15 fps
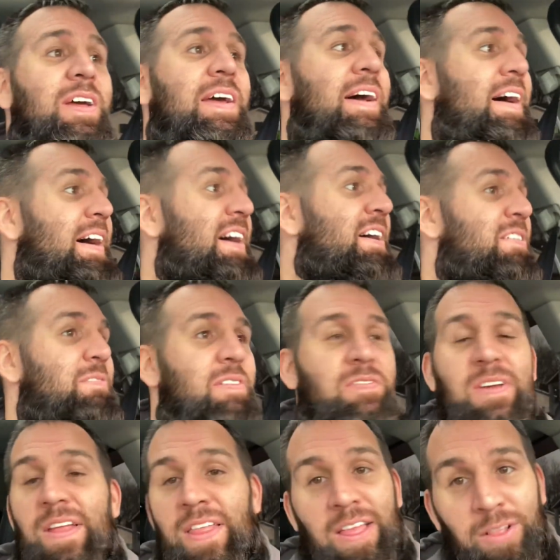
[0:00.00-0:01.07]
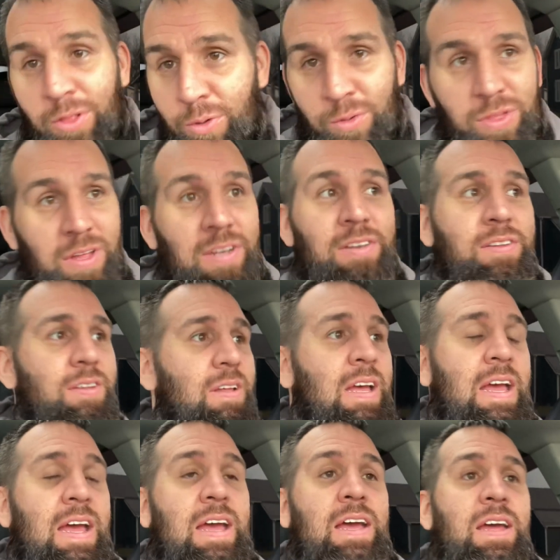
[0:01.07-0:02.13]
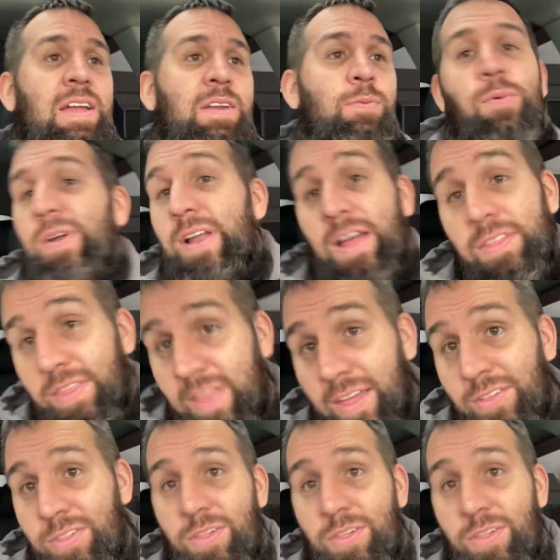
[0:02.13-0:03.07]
if anything loosened and whatnot and things.